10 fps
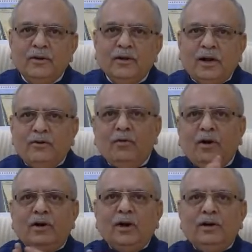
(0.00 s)
and
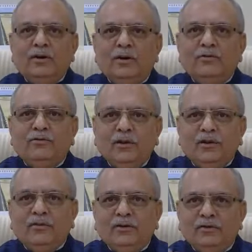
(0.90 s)
what kind of
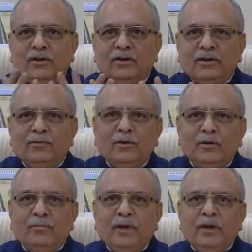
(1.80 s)
changes in terms
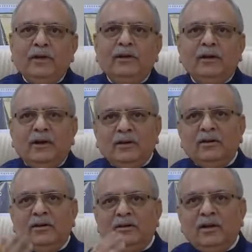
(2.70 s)
of bearing and
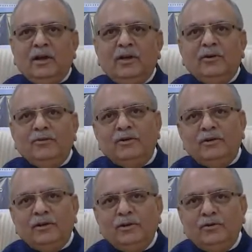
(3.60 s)
the
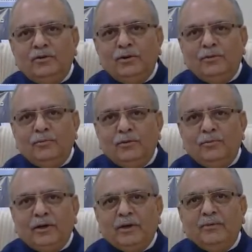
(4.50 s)
elevation that you need to be
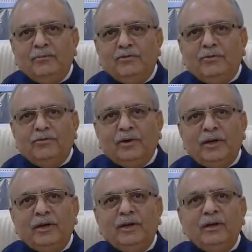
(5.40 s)
making before
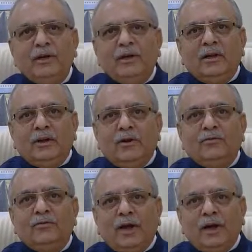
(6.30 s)
firing. Now,
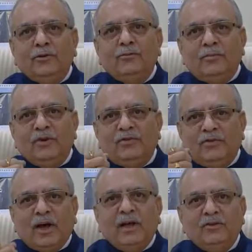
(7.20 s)
if that is
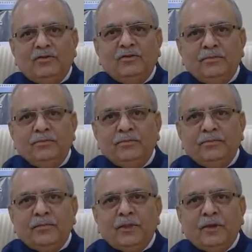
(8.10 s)
precise,
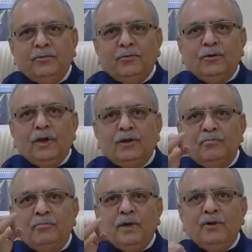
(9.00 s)
you get a
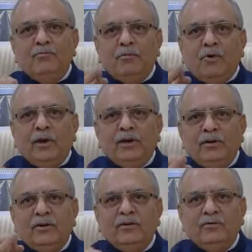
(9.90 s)

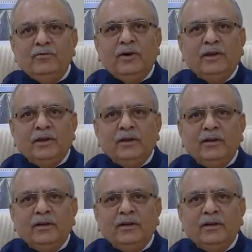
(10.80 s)
pinpoint firing.